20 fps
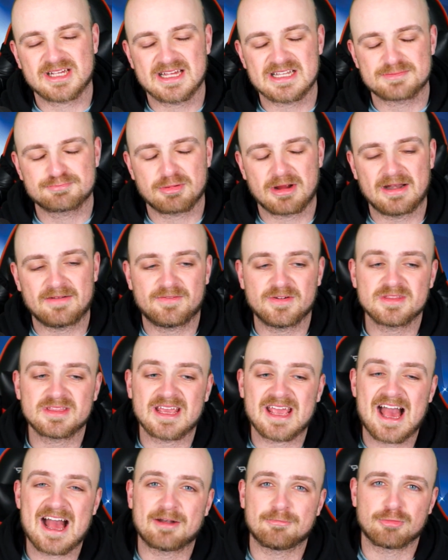against Brentford,
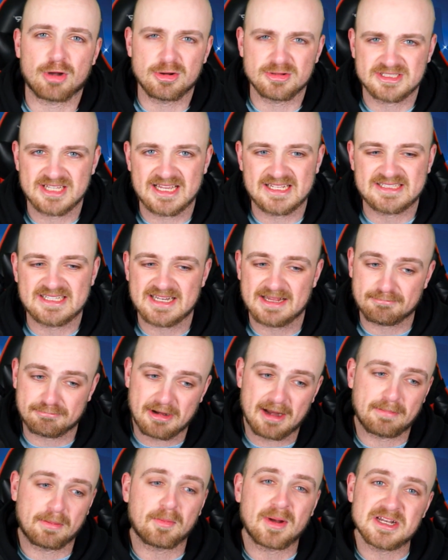they had rotated in
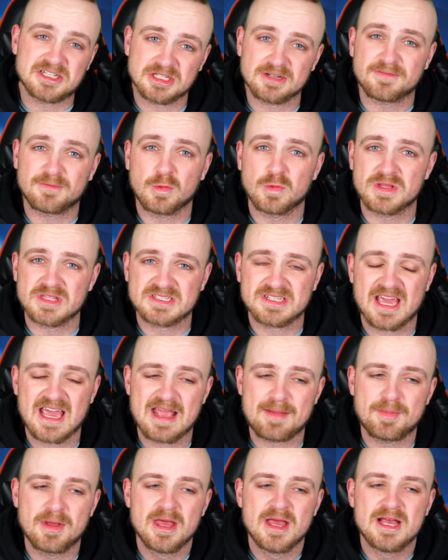preparation for this
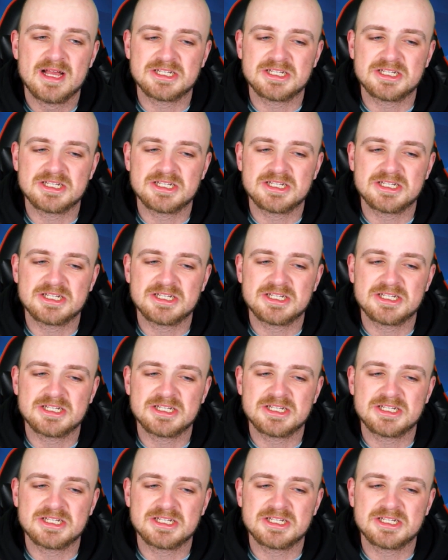game.